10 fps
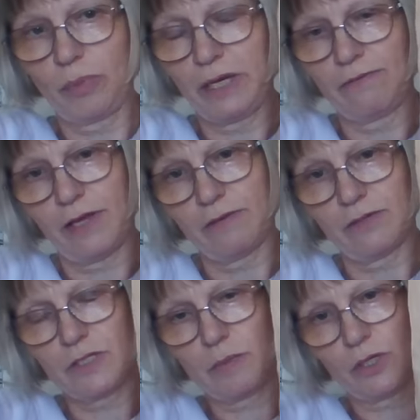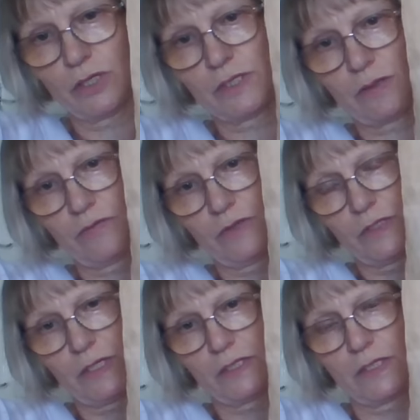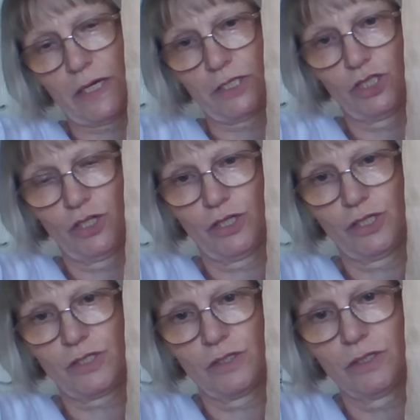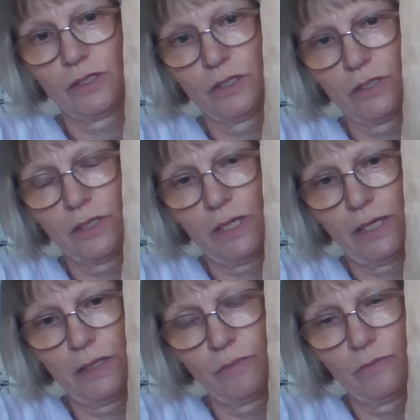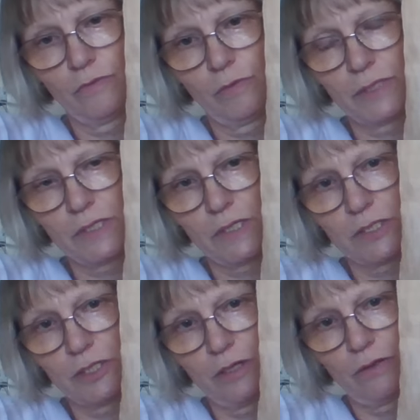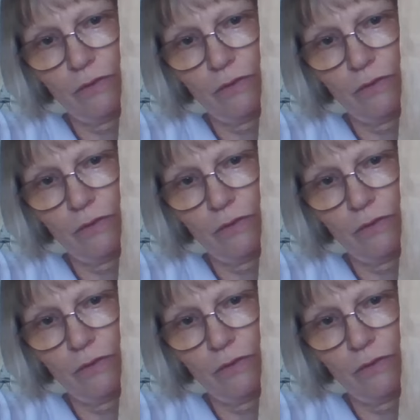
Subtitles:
pick a favourite, to be honest, out of the 6 that I chose for my 60th.